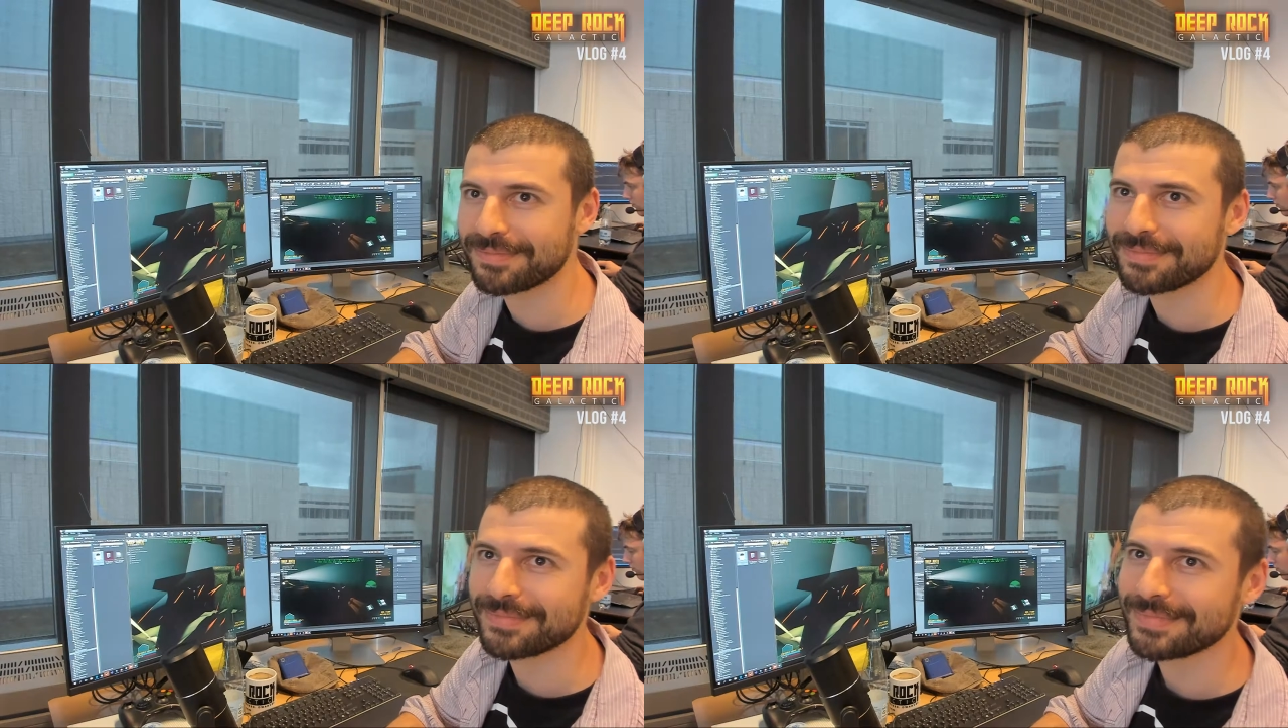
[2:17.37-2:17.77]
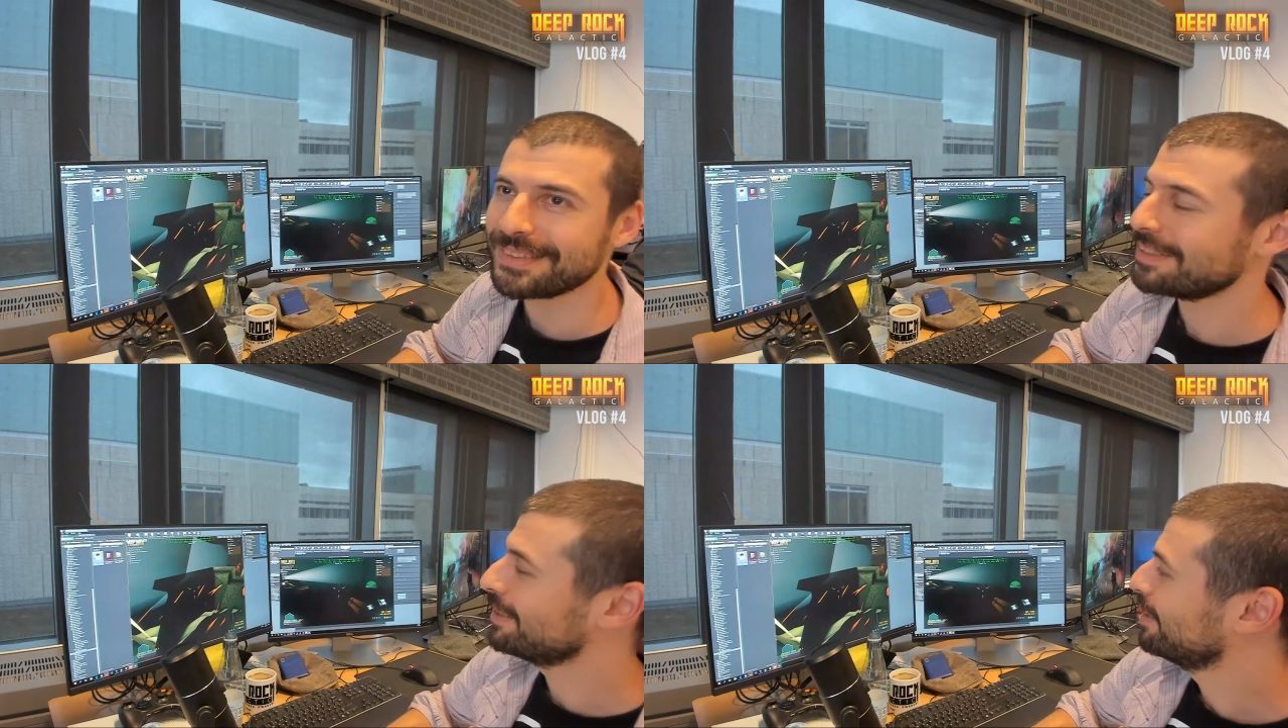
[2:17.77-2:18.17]
Super.
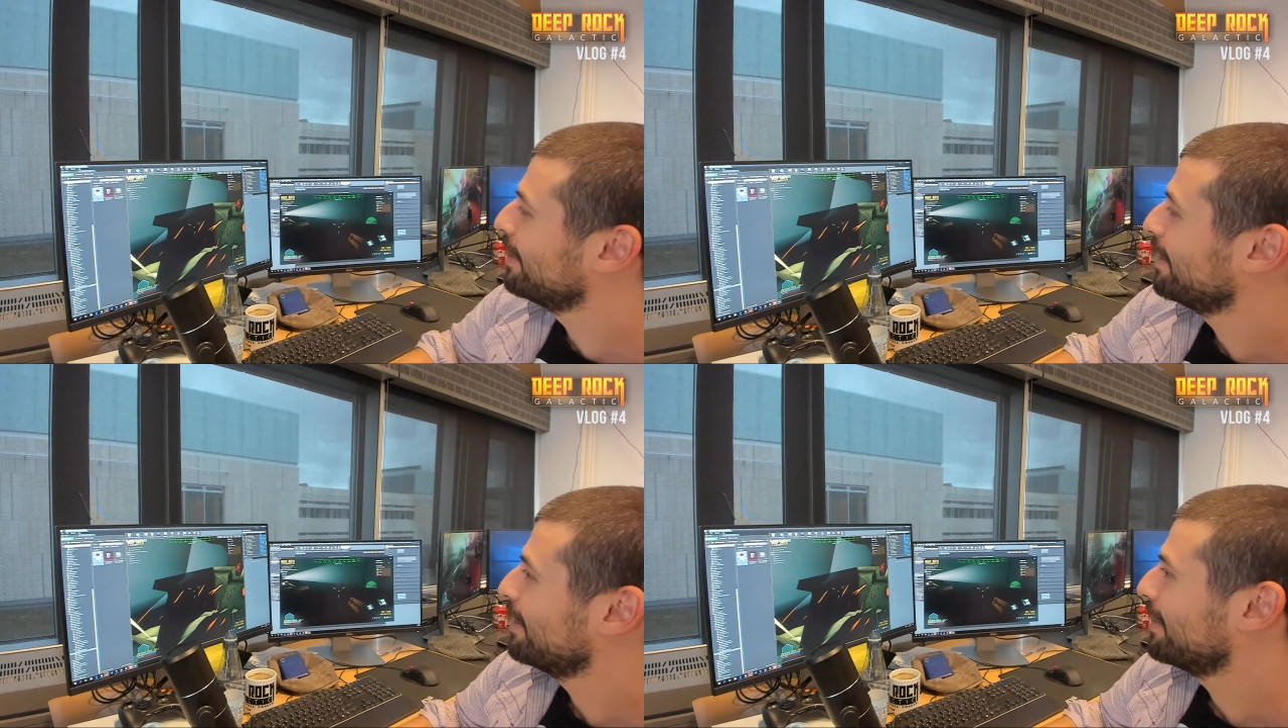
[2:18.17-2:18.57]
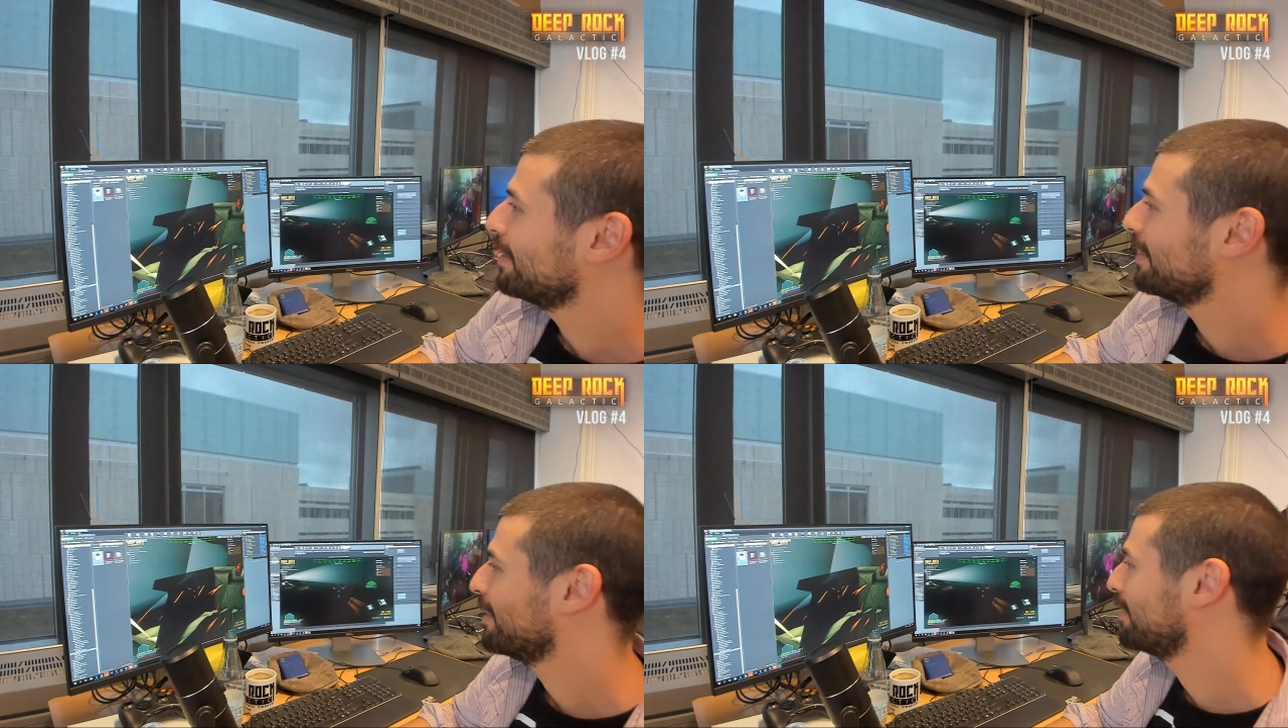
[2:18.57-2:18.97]
I was thinking, do you
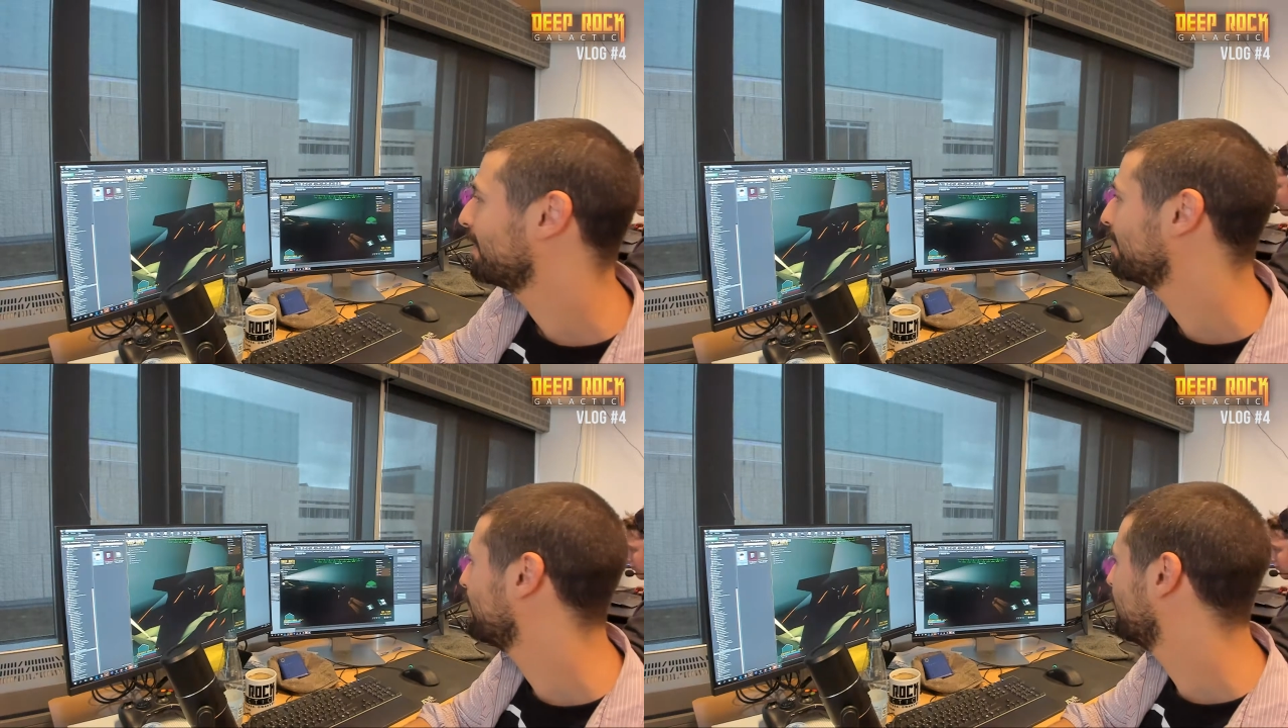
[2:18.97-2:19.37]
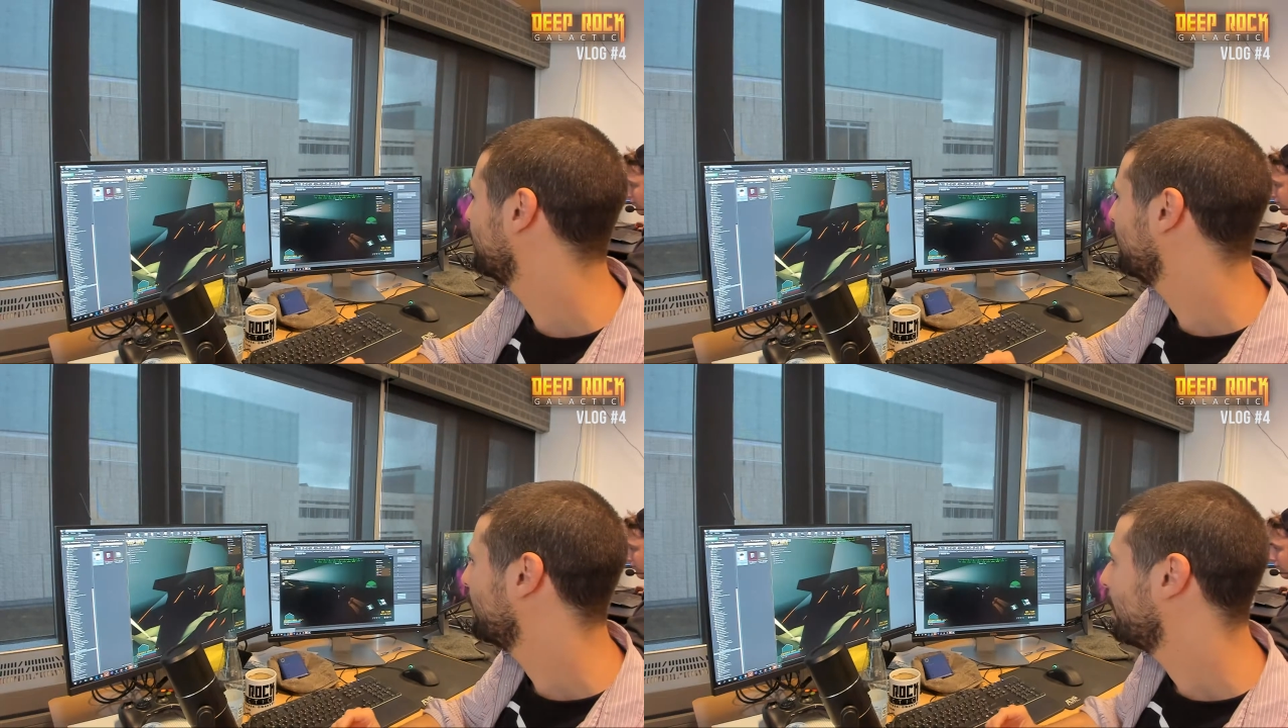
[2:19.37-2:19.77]
have anything you can show
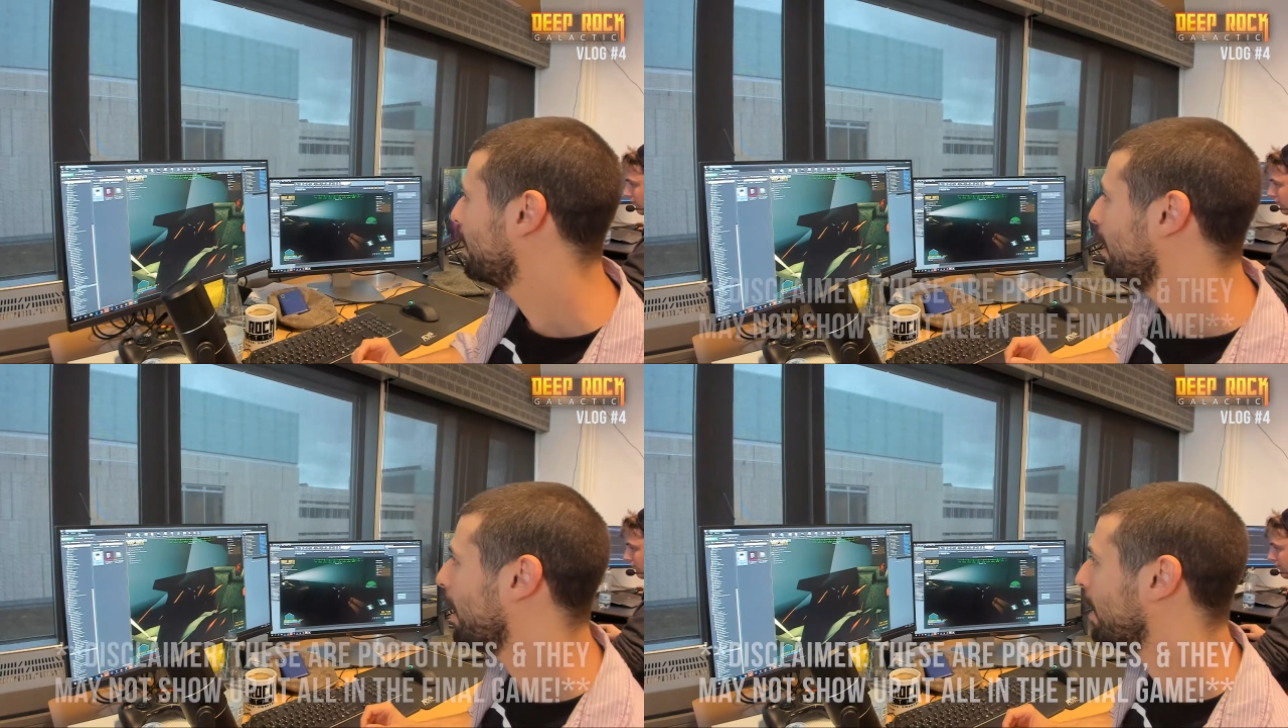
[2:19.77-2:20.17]
us? Or